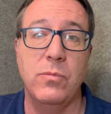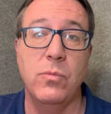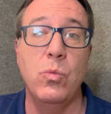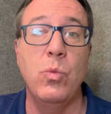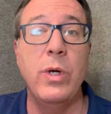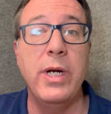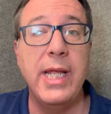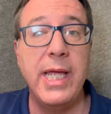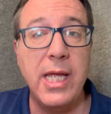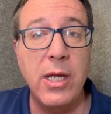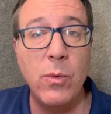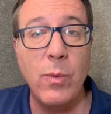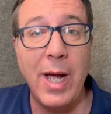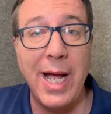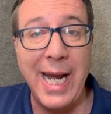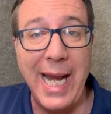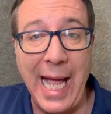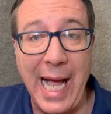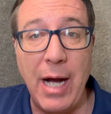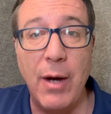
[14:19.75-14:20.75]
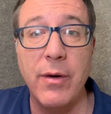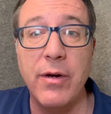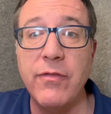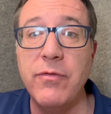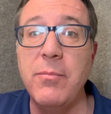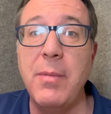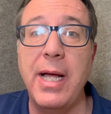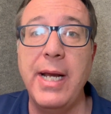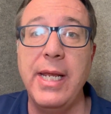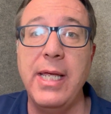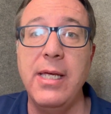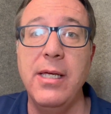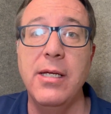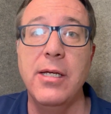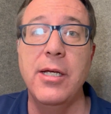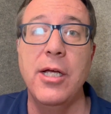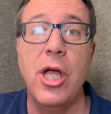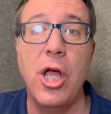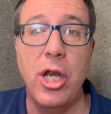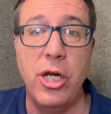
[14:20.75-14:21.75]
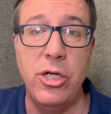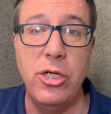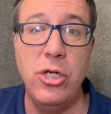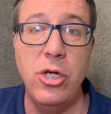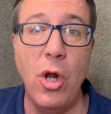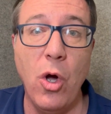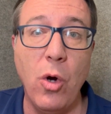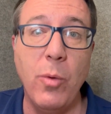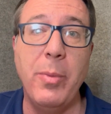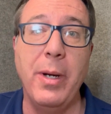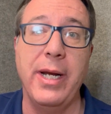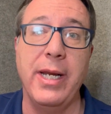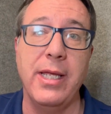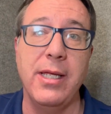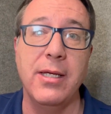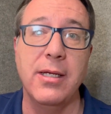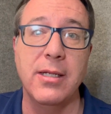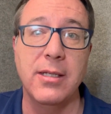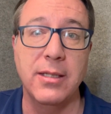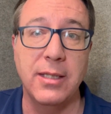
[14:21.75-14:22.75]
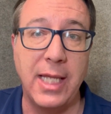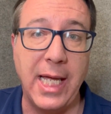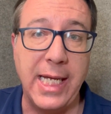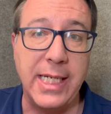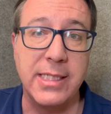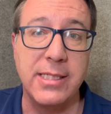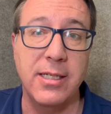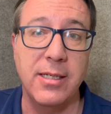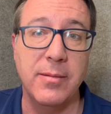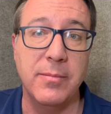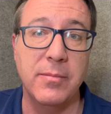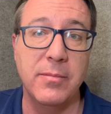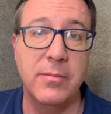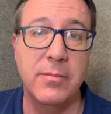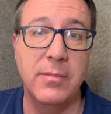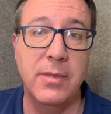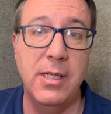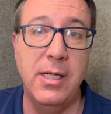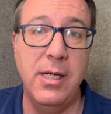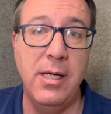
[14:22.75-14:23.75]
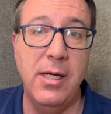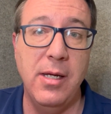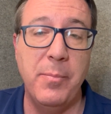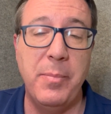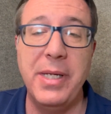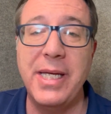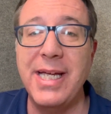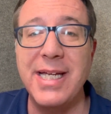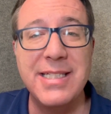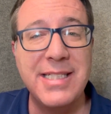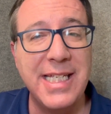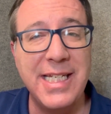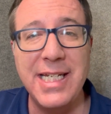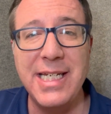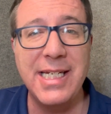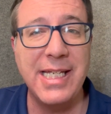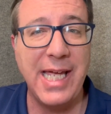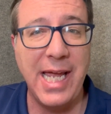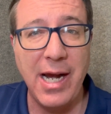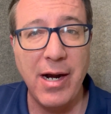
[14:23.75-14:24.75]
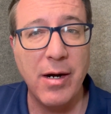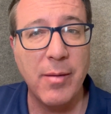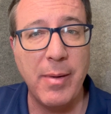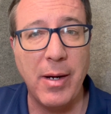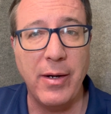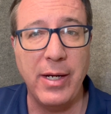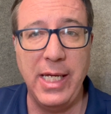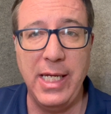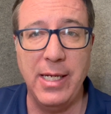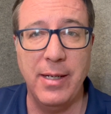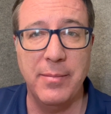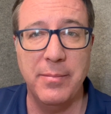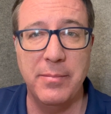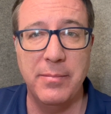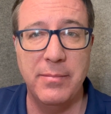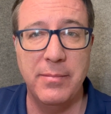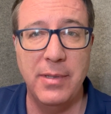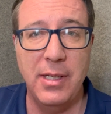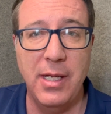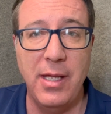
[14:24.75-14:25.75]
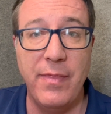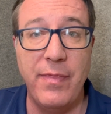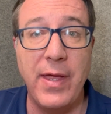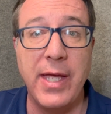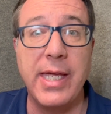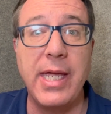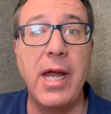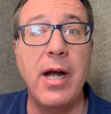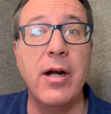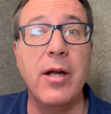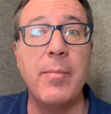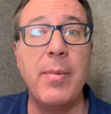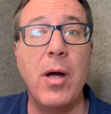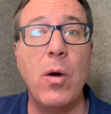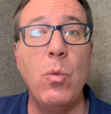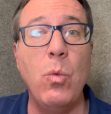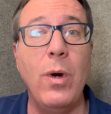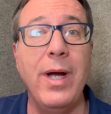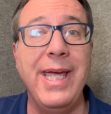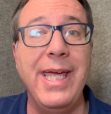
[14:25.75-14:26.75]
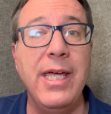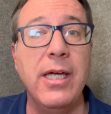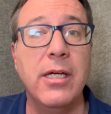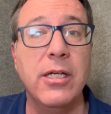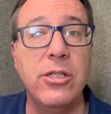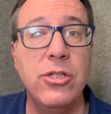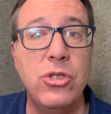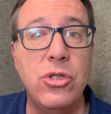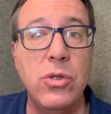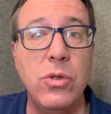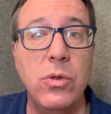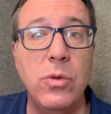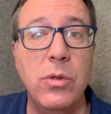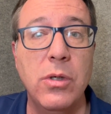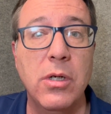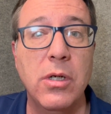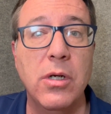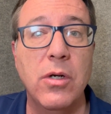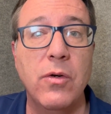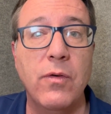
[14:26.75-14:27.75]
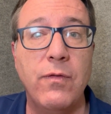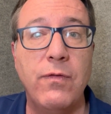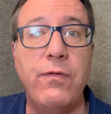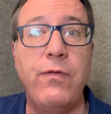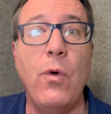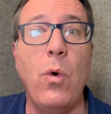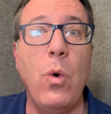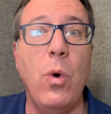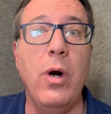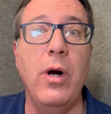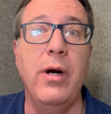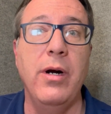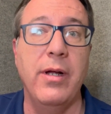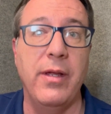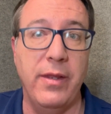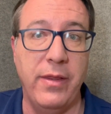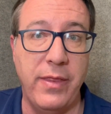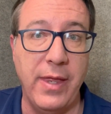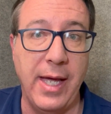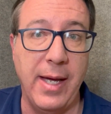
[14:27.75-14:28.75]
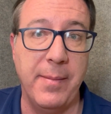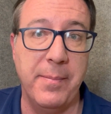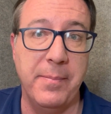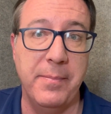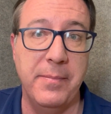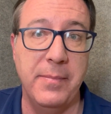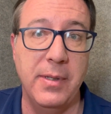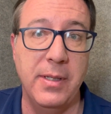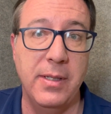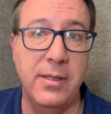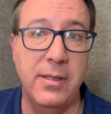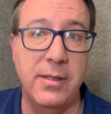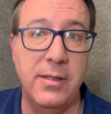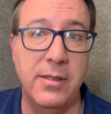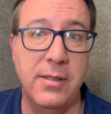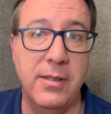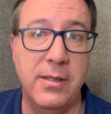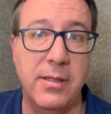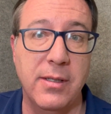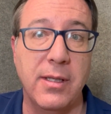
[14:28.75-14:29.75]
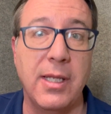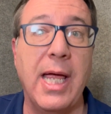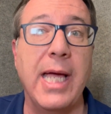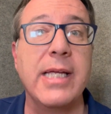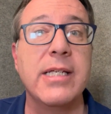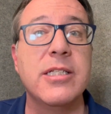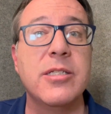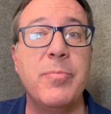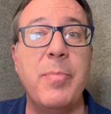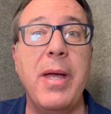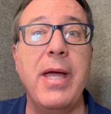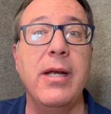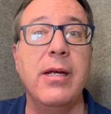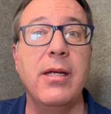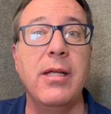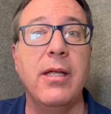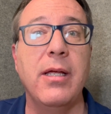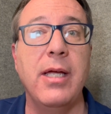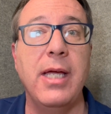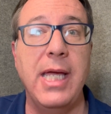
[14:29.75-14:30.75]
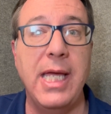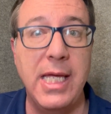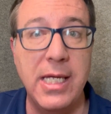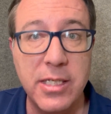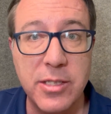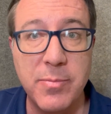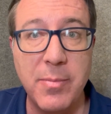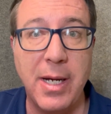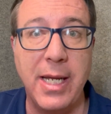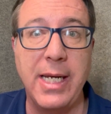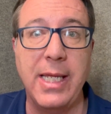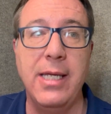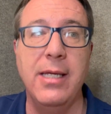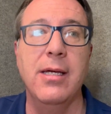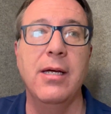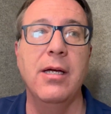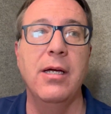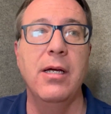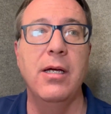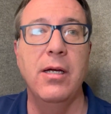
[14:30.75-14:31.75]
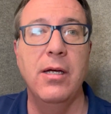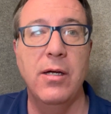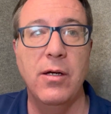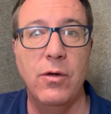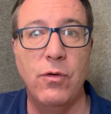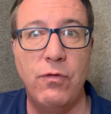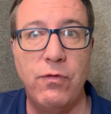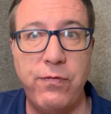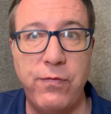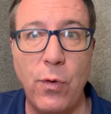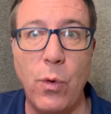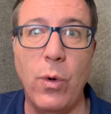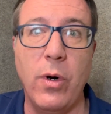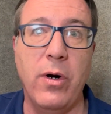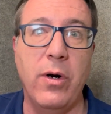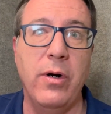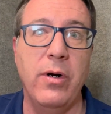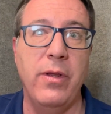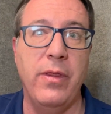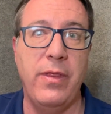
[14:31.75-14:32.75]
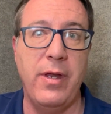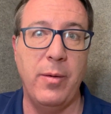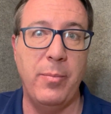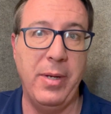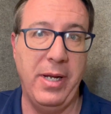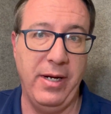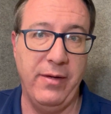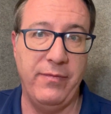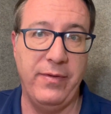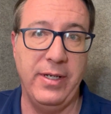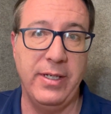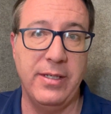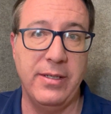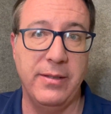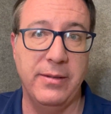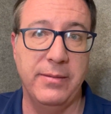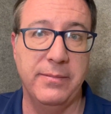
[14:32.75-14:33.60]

When he ran out of money, nobody liked him because they didn't care about him. They cared about what he could do for them, like spend his money for their benefit.